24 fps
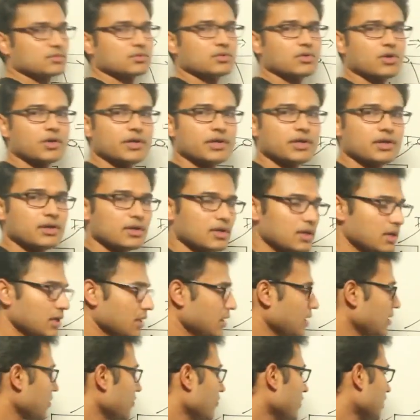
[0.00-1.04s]
Got it?
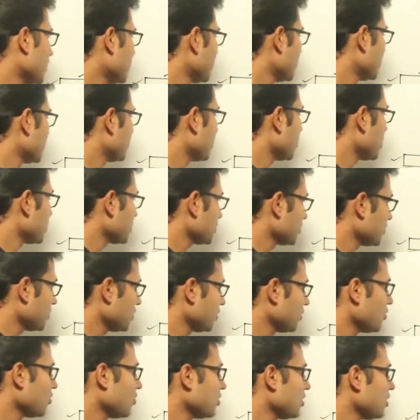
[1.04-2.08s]
When is it
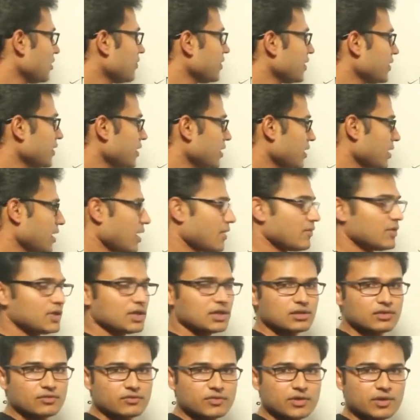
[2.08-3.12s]
possible? Only when they are having
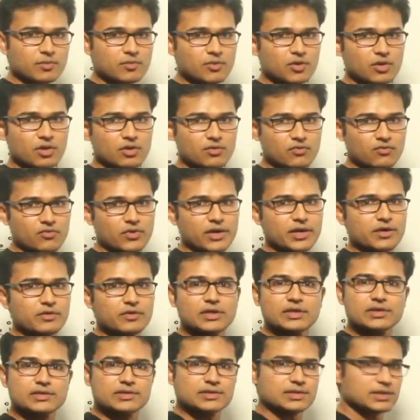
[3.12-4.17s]
enough number of
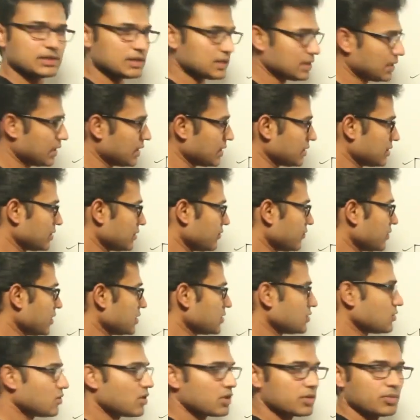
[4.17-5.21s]
entries. In case if it
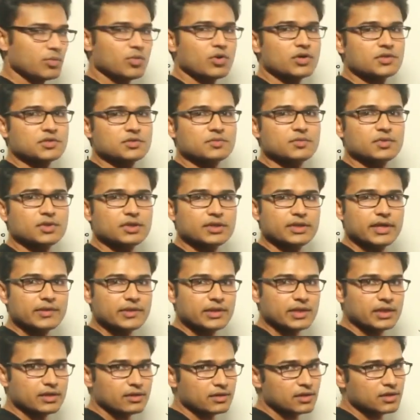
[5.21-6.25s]
is not possible,
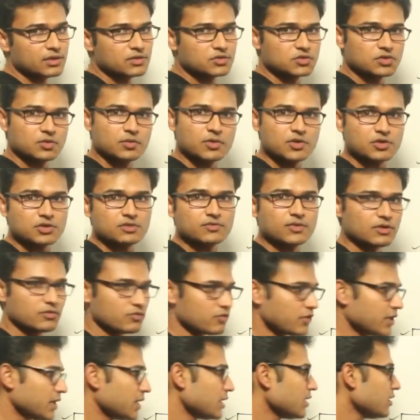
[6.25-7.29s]
then the redistribution will
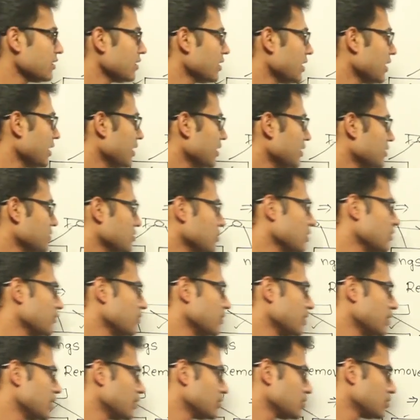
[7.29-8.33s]
fail. So if
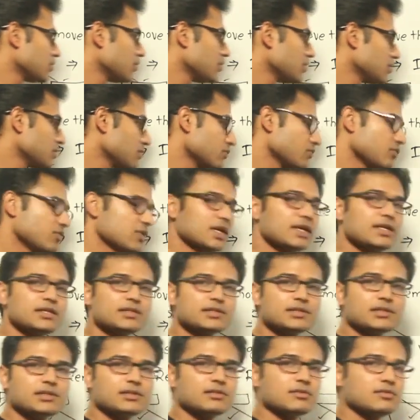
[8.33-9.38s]
redistribution
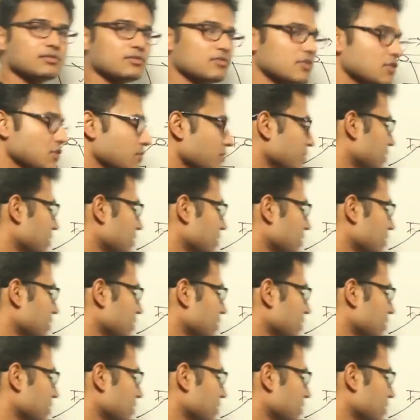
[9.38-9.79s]
fails, which